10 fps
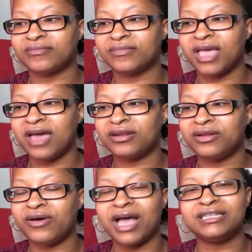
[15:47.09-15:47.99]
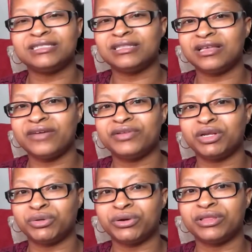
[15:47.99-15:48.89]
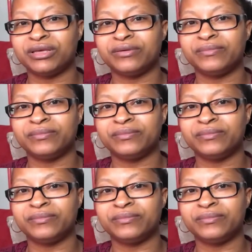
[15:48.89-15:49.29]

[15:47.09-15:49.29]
I don't know, I just love and adore them.